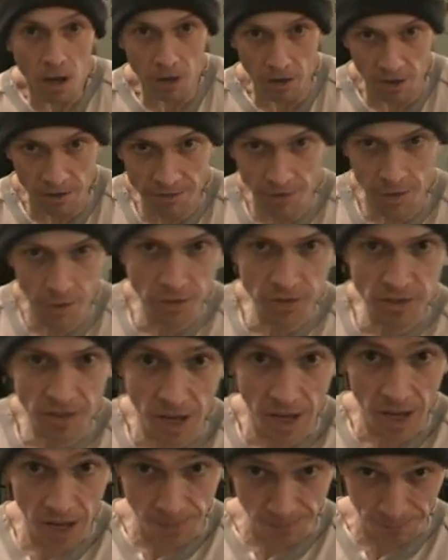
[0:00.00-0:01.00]
Right,
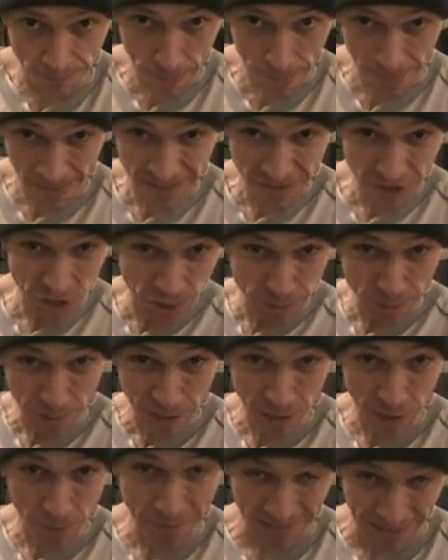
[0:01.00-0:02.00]
folks. Um, just
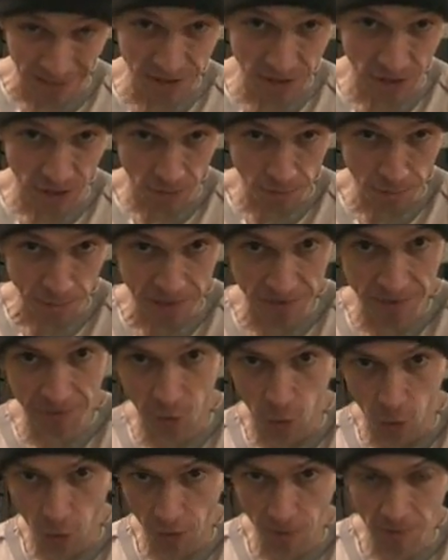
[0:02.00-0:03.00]
been on mixing on Beat
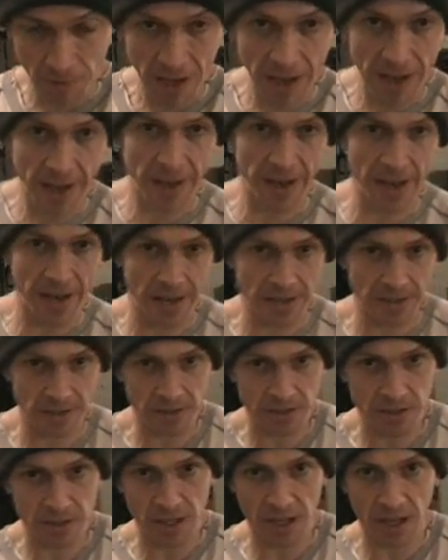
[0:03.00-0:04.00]
Forum,
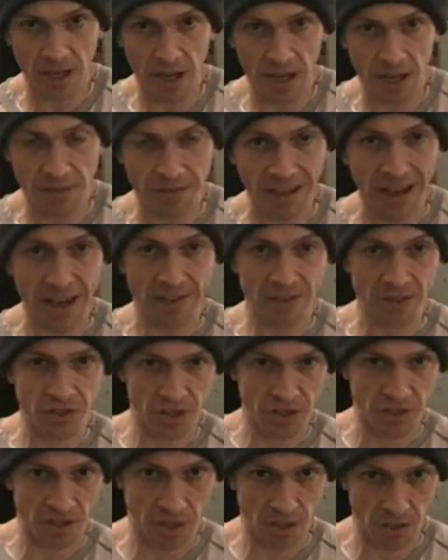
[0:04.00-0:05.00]
and I've
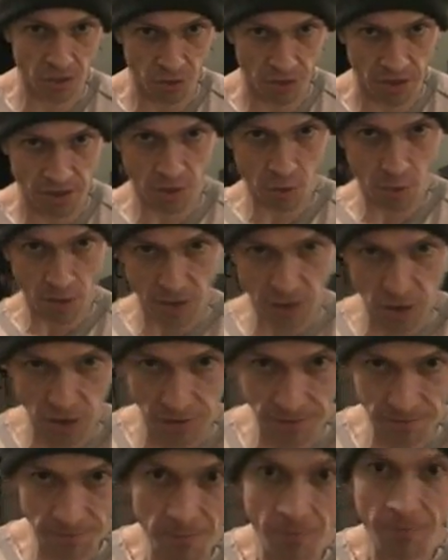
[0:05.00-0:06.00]
answered Andre's
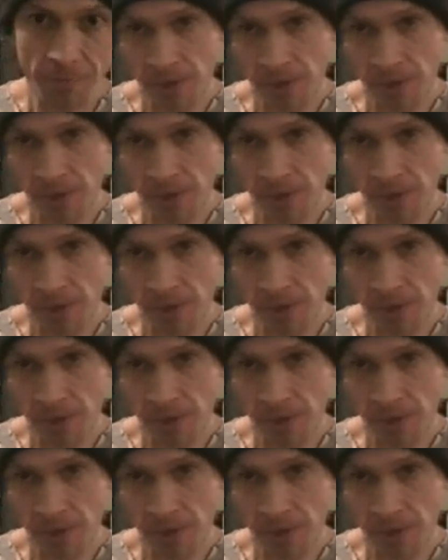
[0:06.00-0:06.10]
question.